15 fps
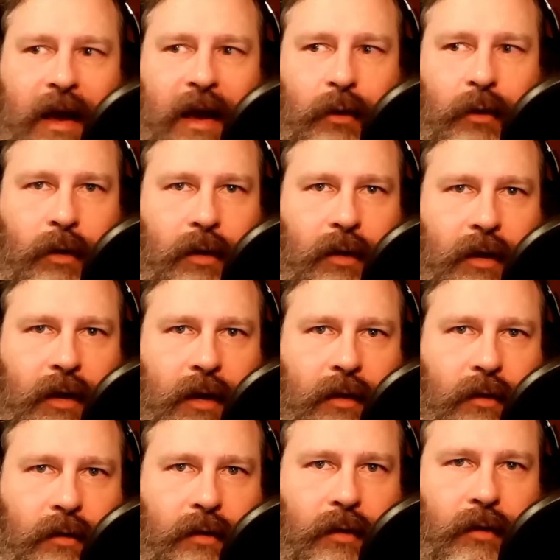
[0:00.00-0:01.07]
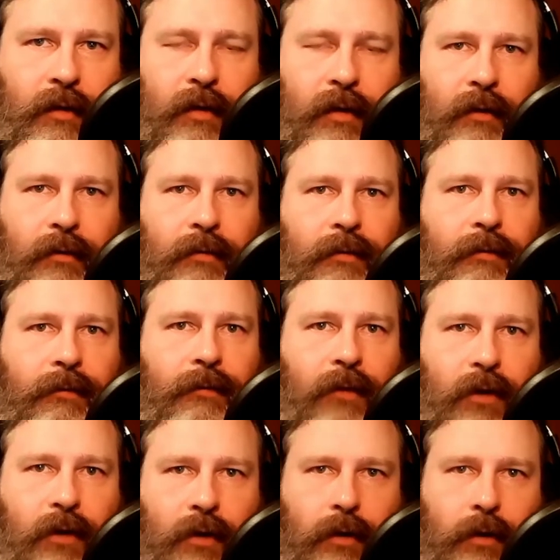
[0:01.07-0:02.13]
adequately and there's a this
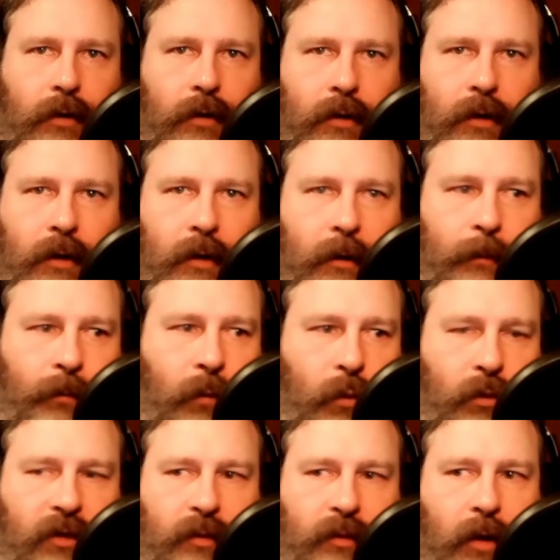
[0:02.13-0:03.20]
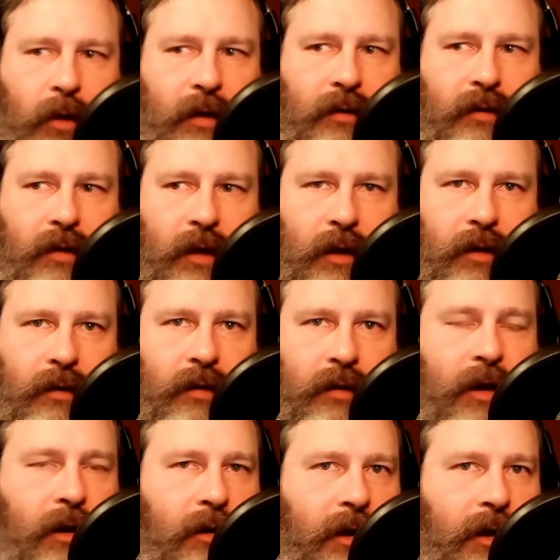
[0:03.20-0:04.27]
fear response that is
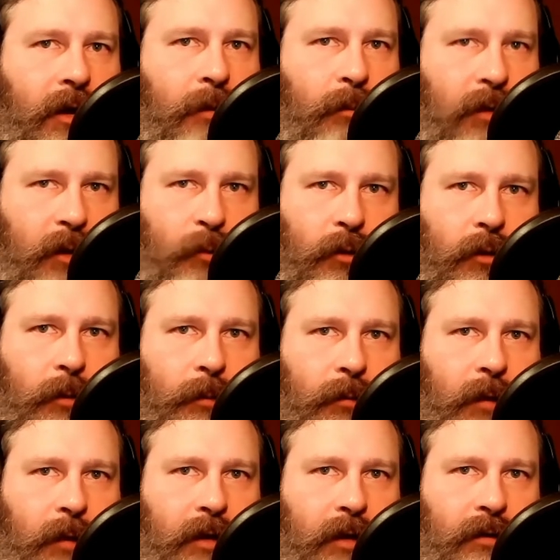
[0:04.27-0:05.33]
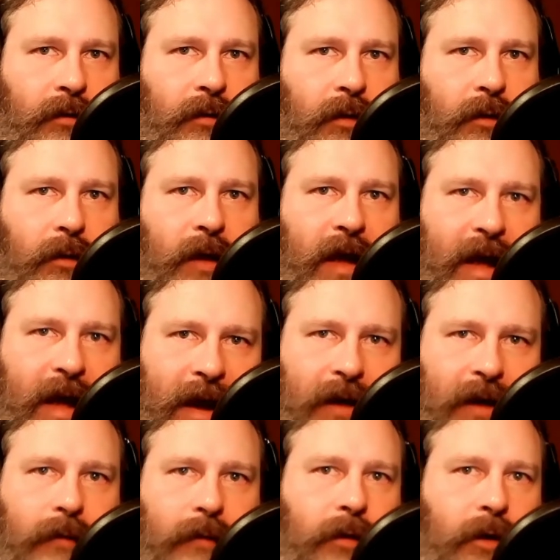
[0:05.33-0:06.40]
killing people that is
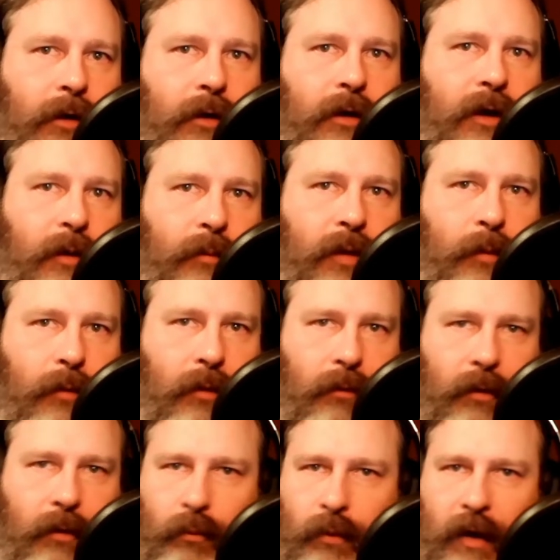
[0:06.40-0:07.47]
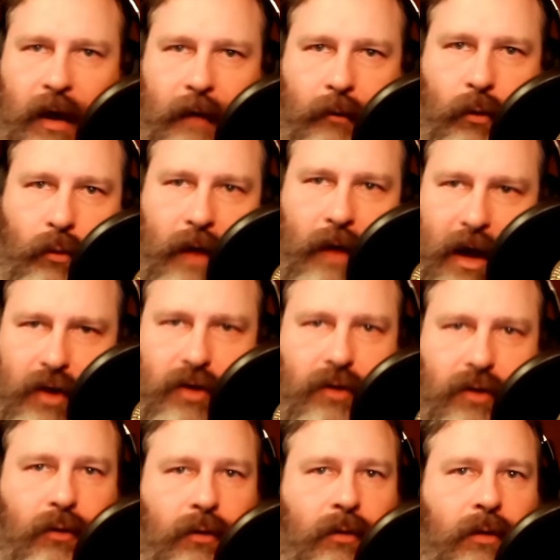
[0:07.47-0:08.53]
actively hurting people you know we have a
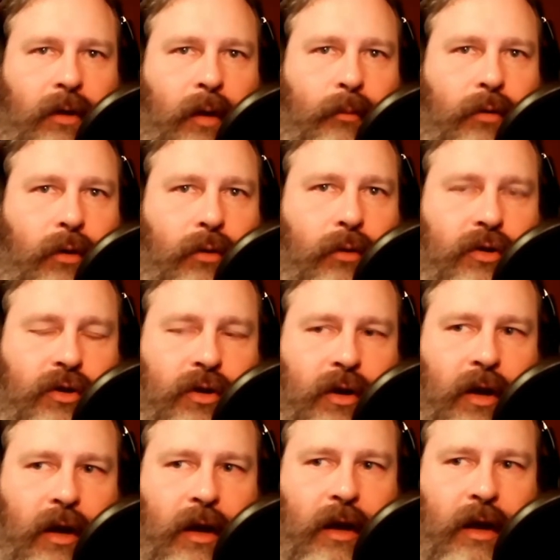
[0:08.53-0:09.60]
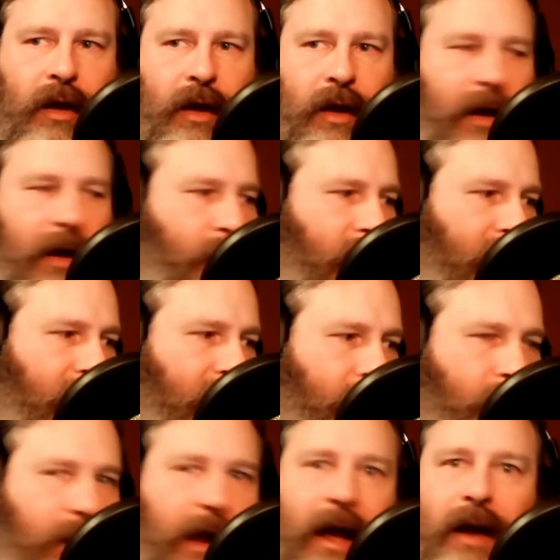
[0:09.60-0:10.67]
rational approach and we
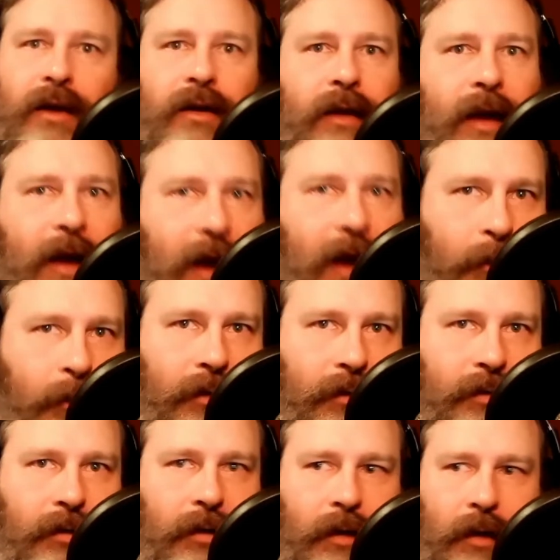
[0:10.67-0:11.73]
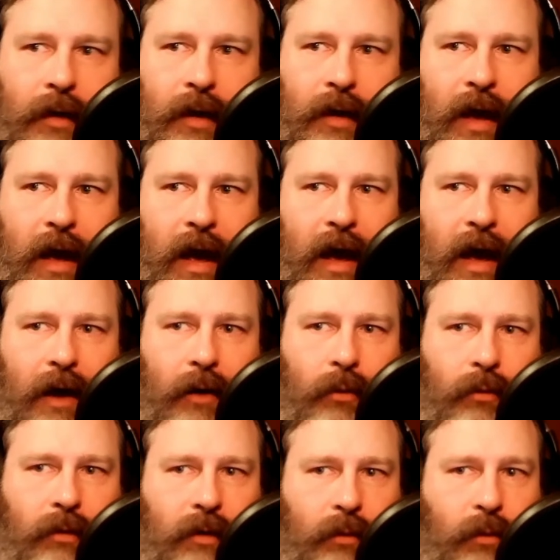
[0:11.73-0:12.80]
have what actually happens
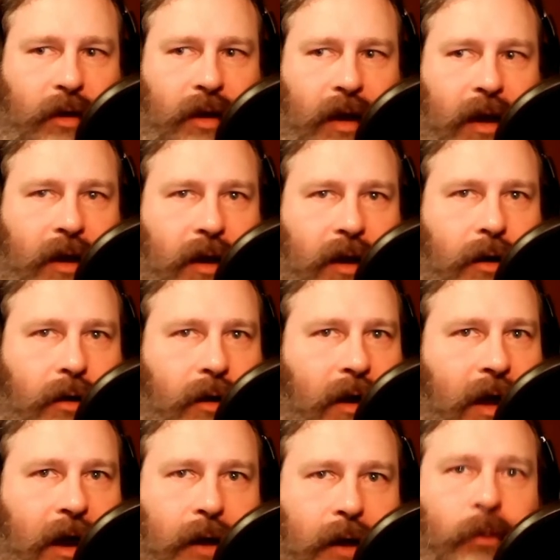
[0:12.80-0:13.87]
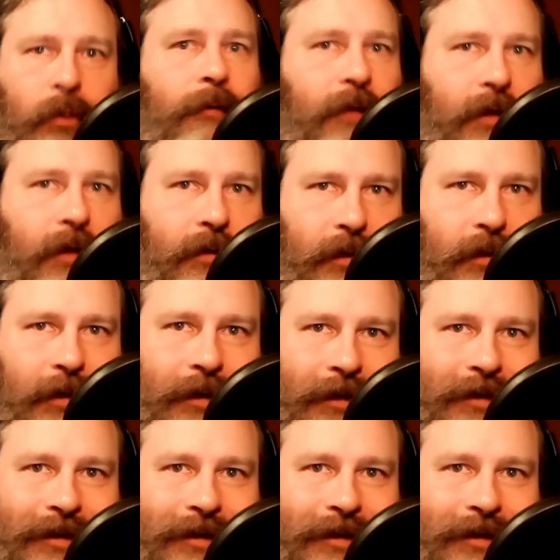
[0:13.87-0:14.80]
how did we get here and how do we fix it